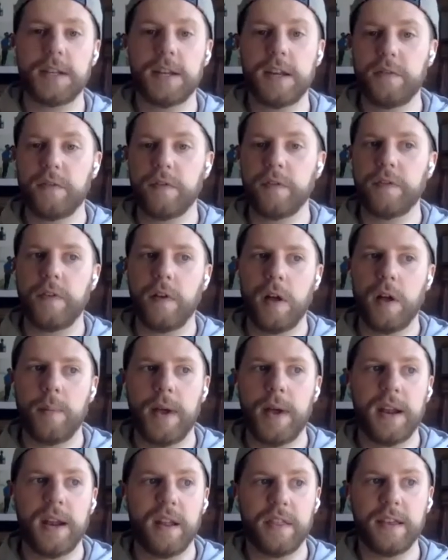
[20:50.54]
in a different
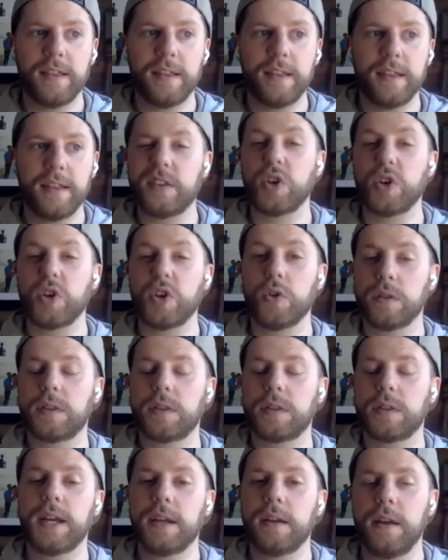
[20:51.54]
format, and I think that's a good
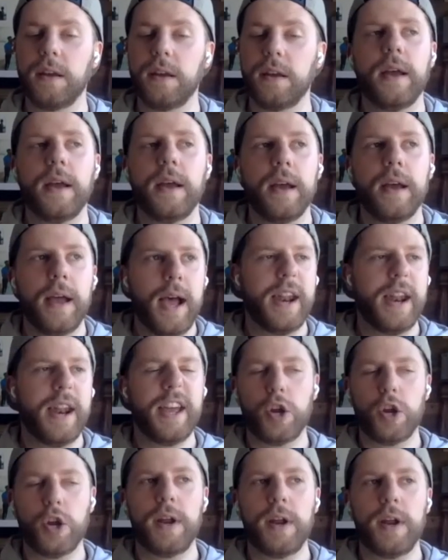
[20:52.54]
thing. And
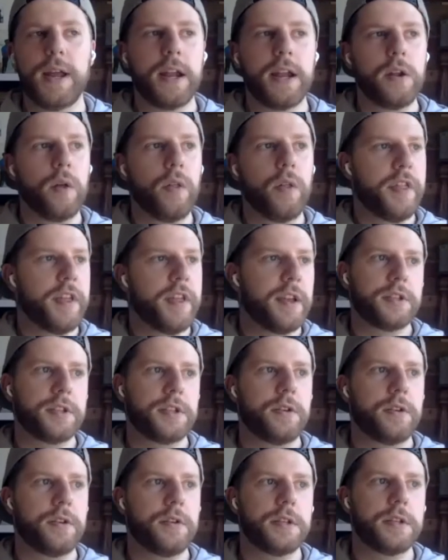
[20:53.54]
I agree. I don't think as
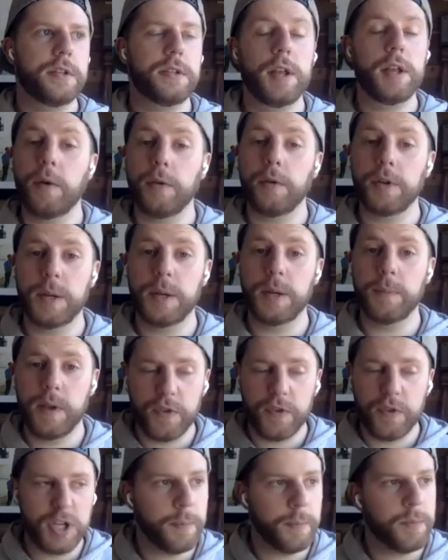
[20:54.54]
soon as
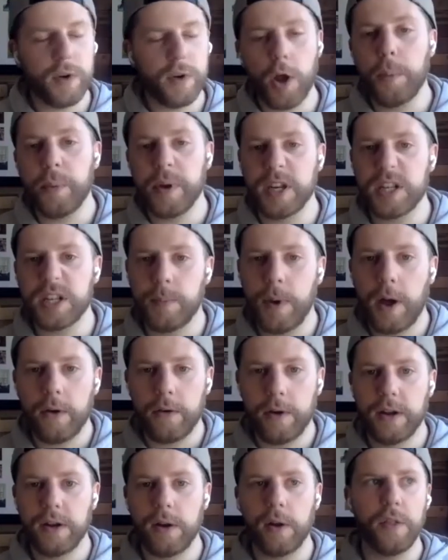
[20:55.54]
if gyms reopen
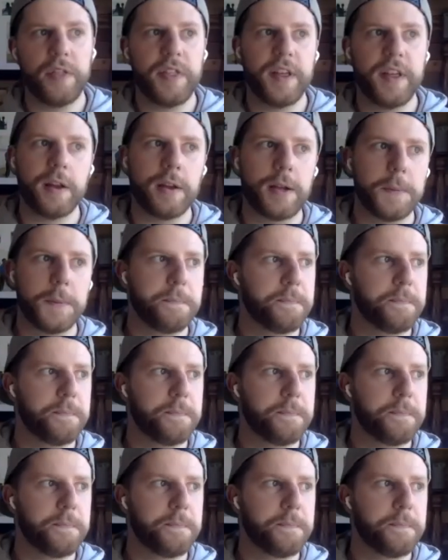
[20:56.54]
tomorrow, I don't think